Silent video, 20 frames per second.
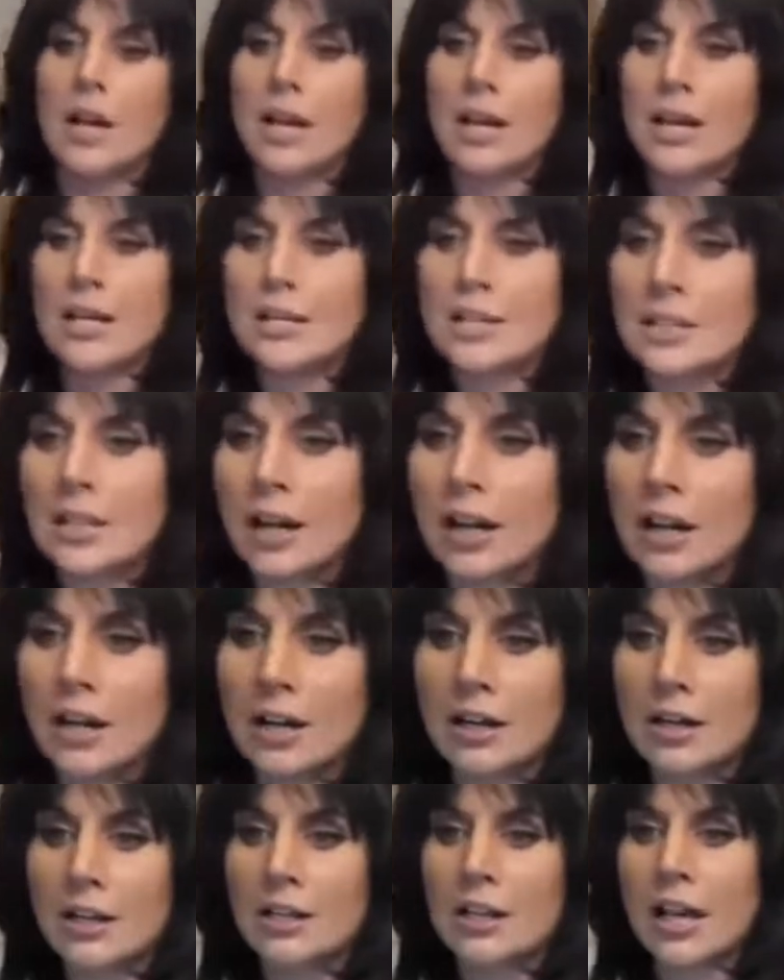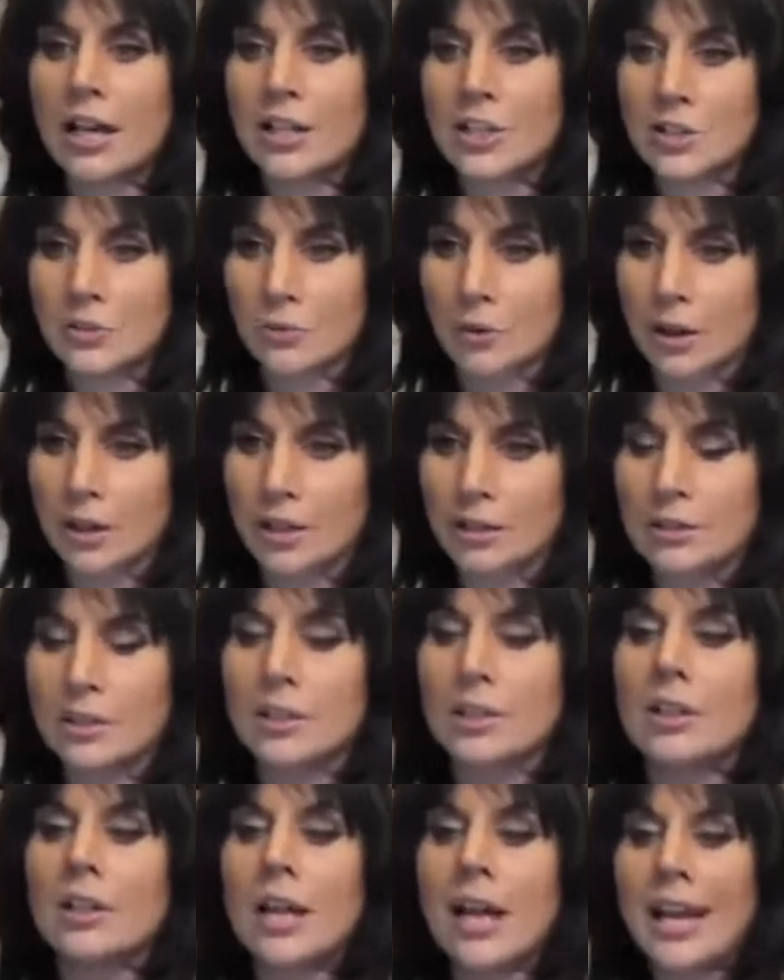and uh, Ezra,
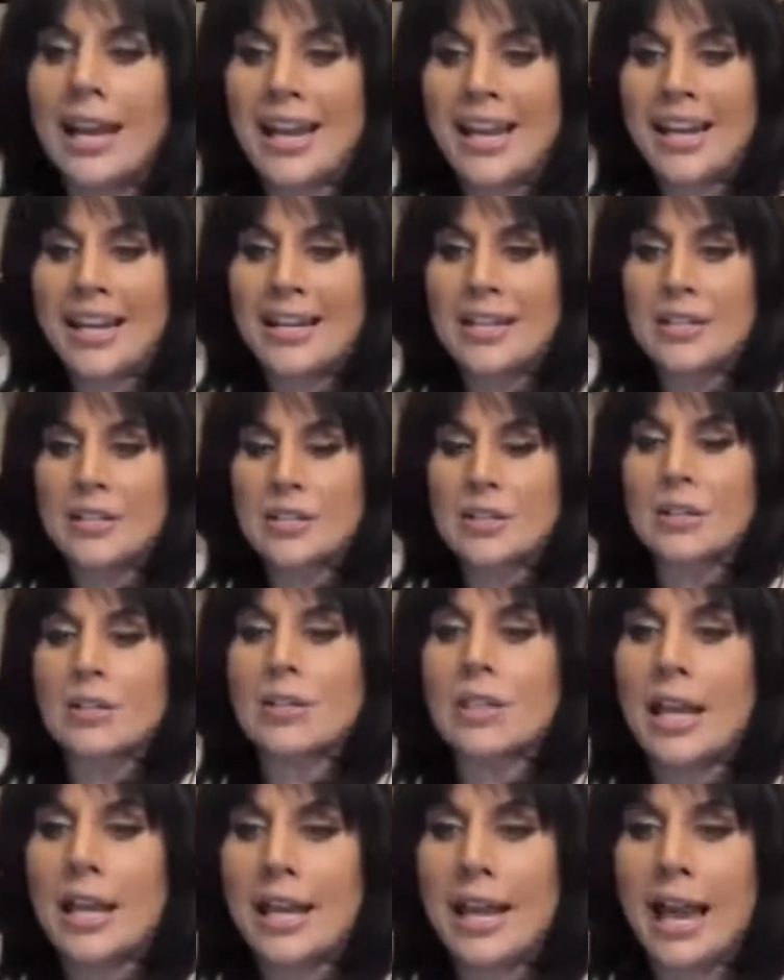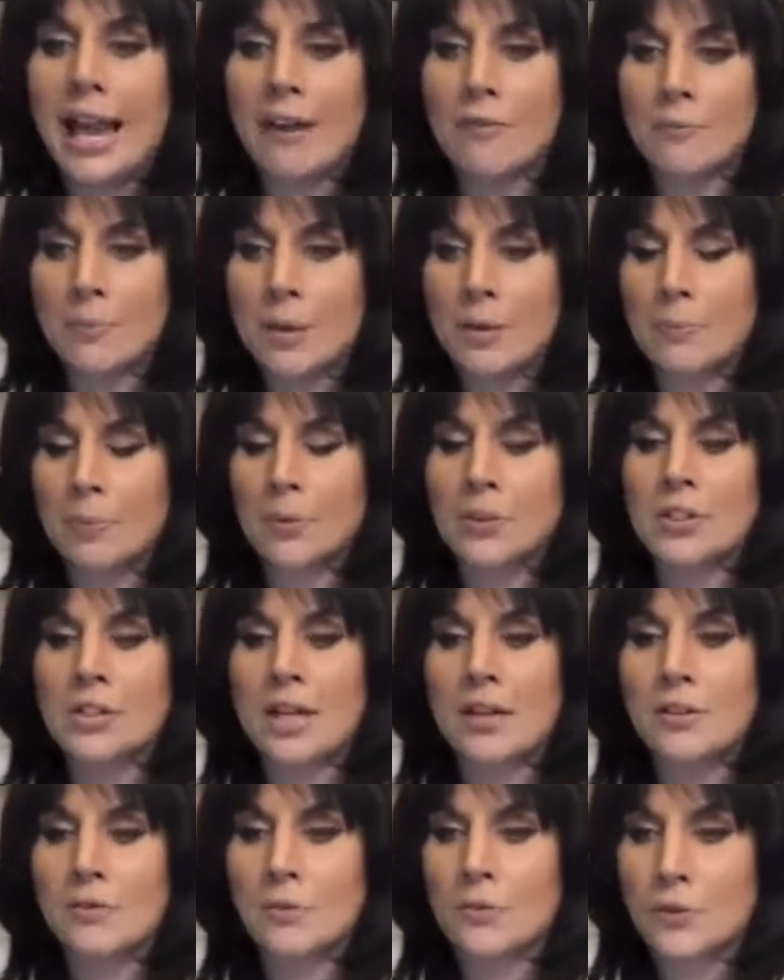and they have people
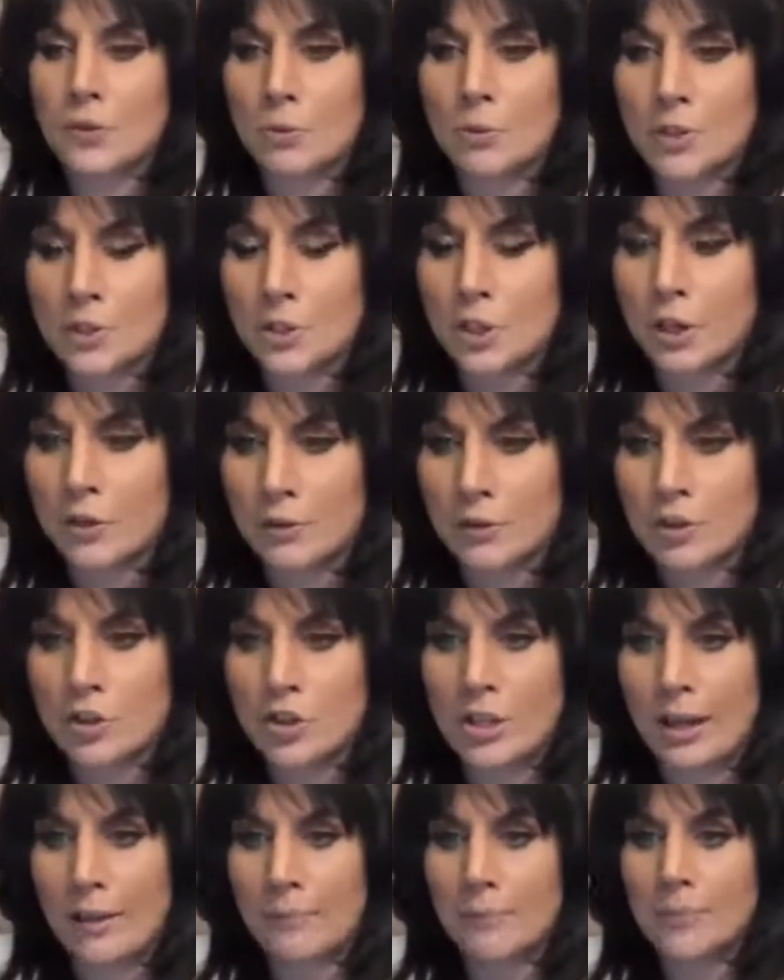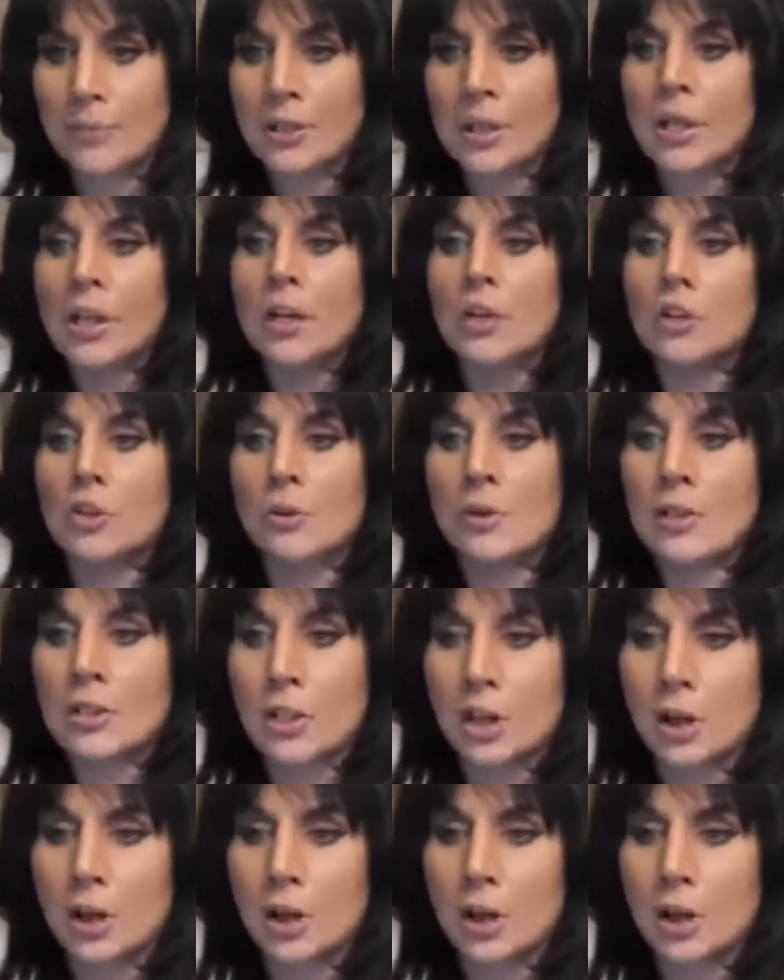sent to encourage them, to